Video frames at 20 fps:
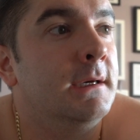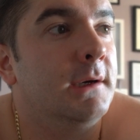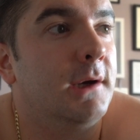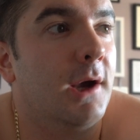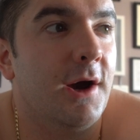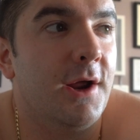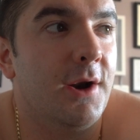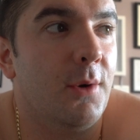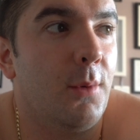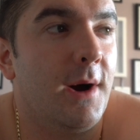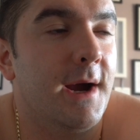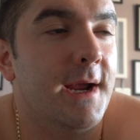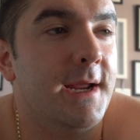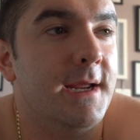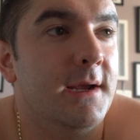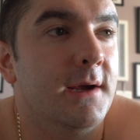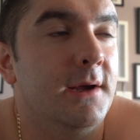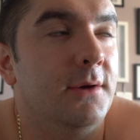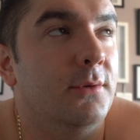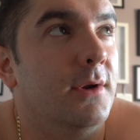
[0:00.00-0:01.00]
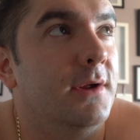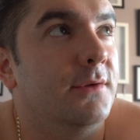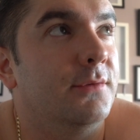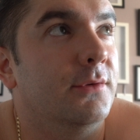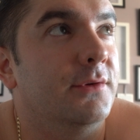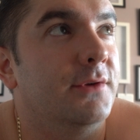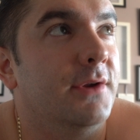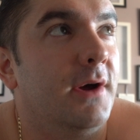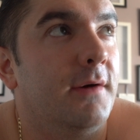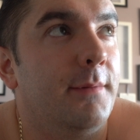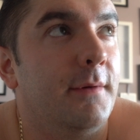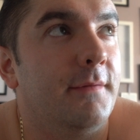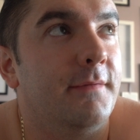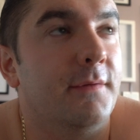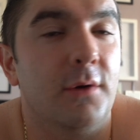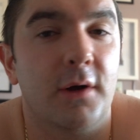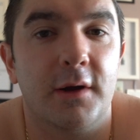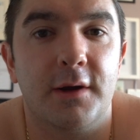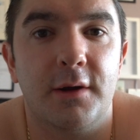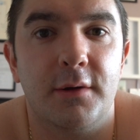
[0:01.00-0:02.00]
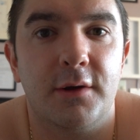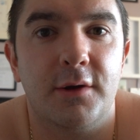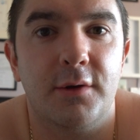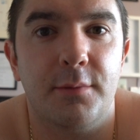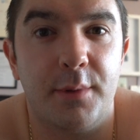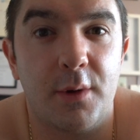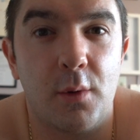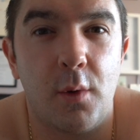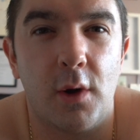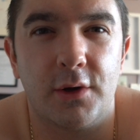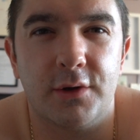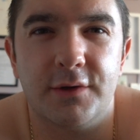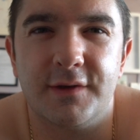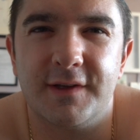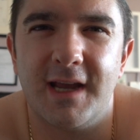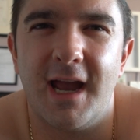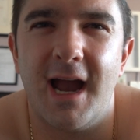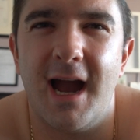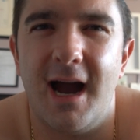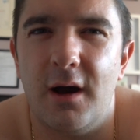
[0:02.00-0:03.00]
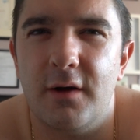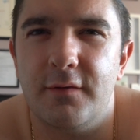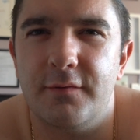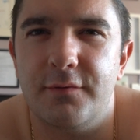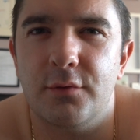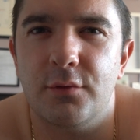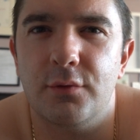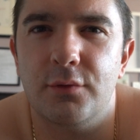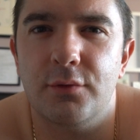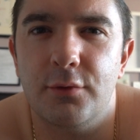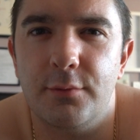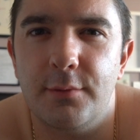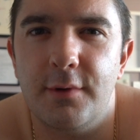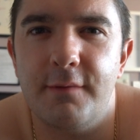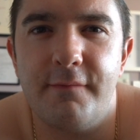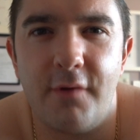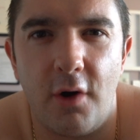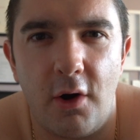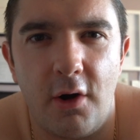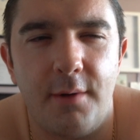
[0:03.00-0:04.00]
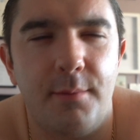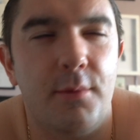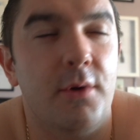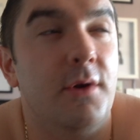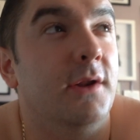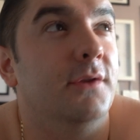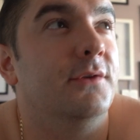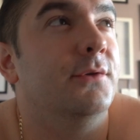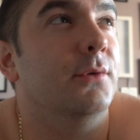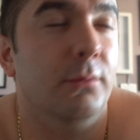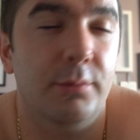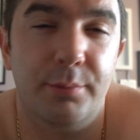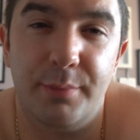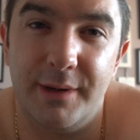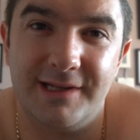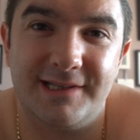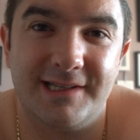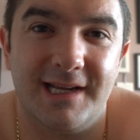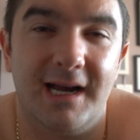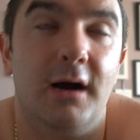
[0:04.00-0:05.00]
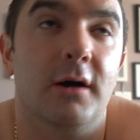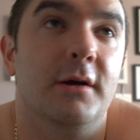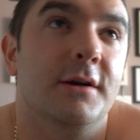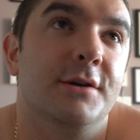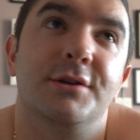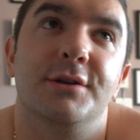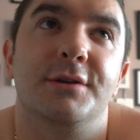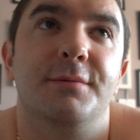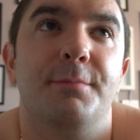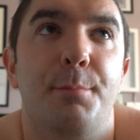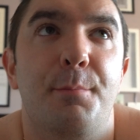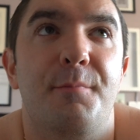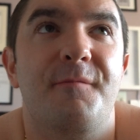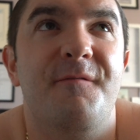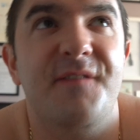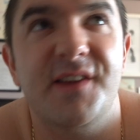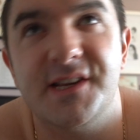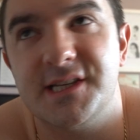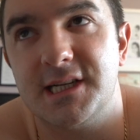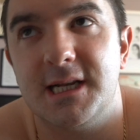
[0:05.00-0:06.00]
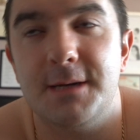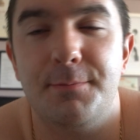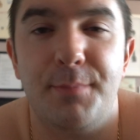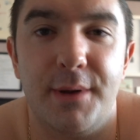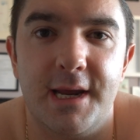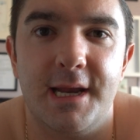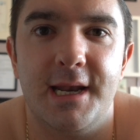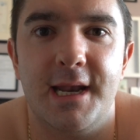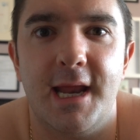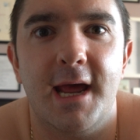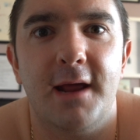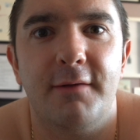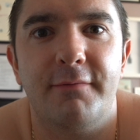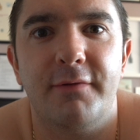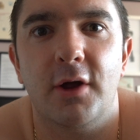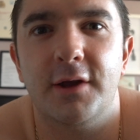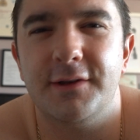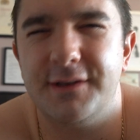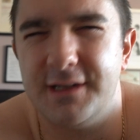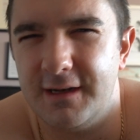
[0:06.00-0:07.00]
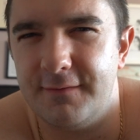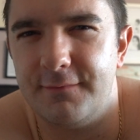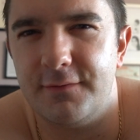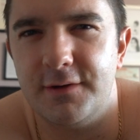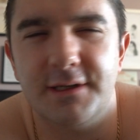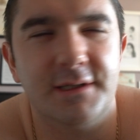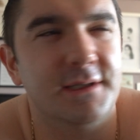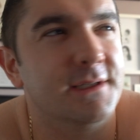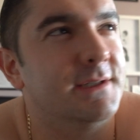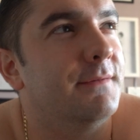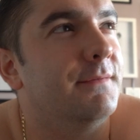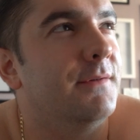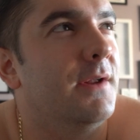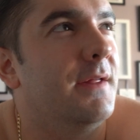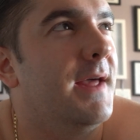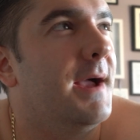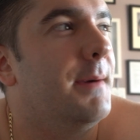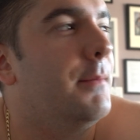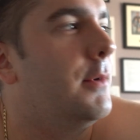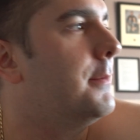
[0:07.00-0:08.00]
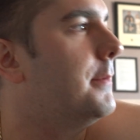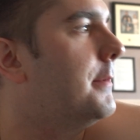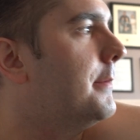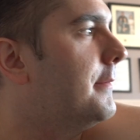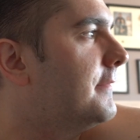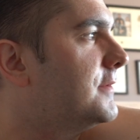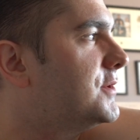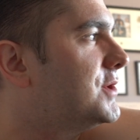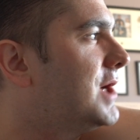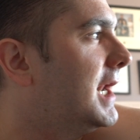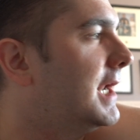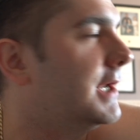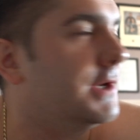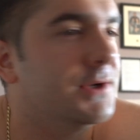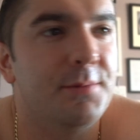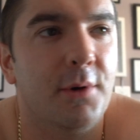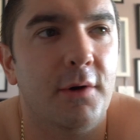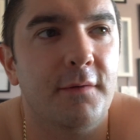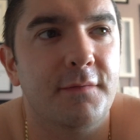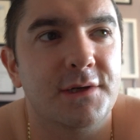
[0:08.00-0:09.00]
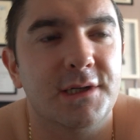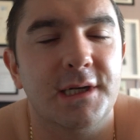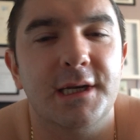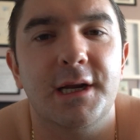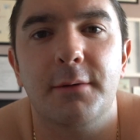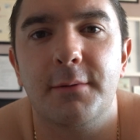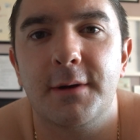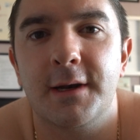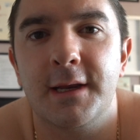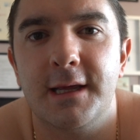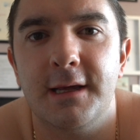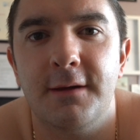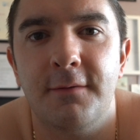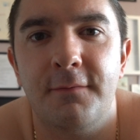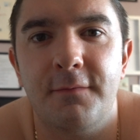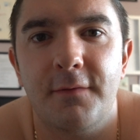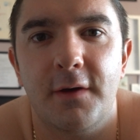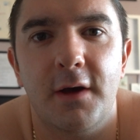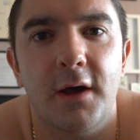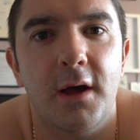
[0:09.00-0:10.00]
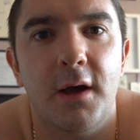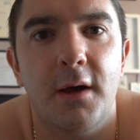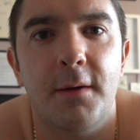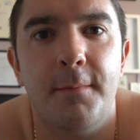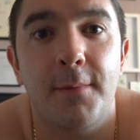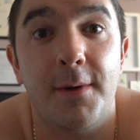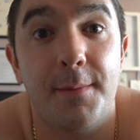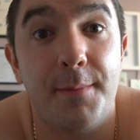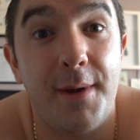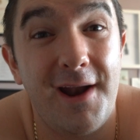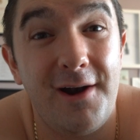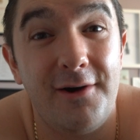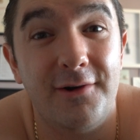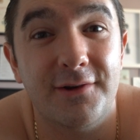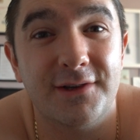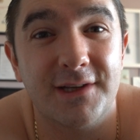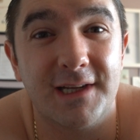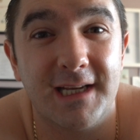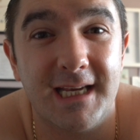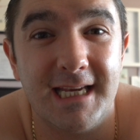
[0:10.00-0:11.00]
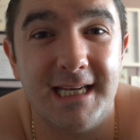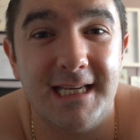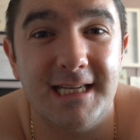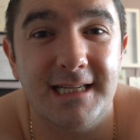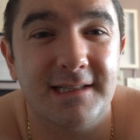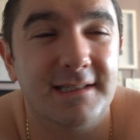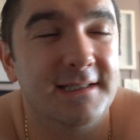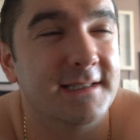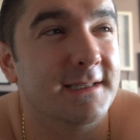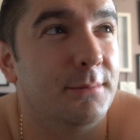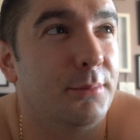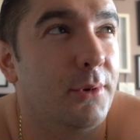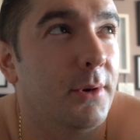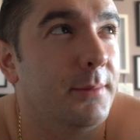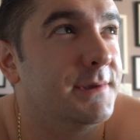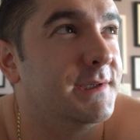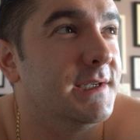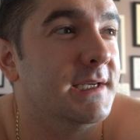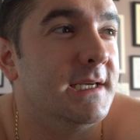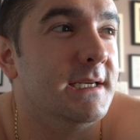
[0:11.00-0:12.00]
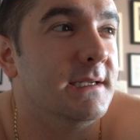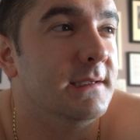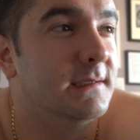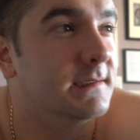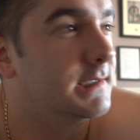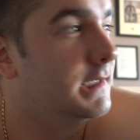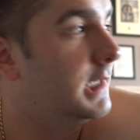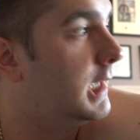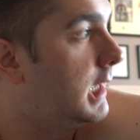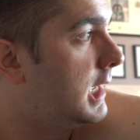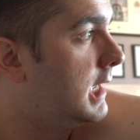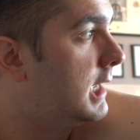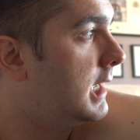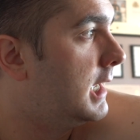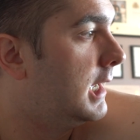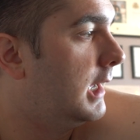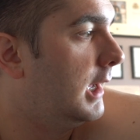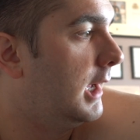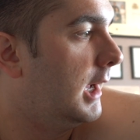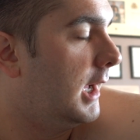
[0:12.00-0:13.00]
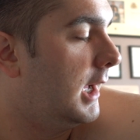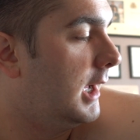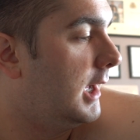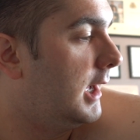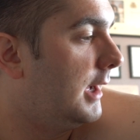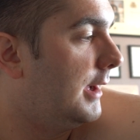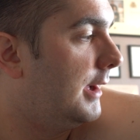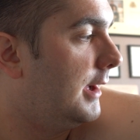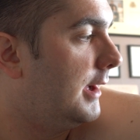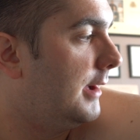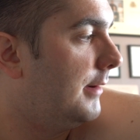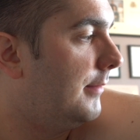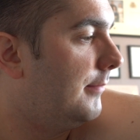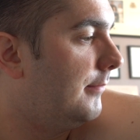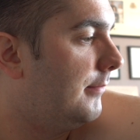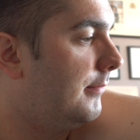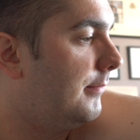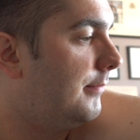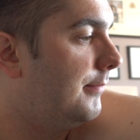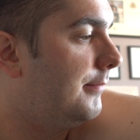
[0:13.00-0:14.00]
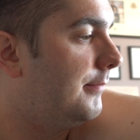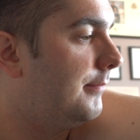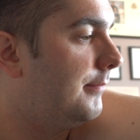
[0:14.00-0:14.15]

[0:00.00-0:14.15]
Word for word: going away and all that sort of stuff, but I feel like it could be quite good to get out of your normal environment and sort bits out. It's just physically being there for like deliveries and stuff like that might be a bit of a challenge, but obviously I'm going to give uh, my parents the keys to the properties um,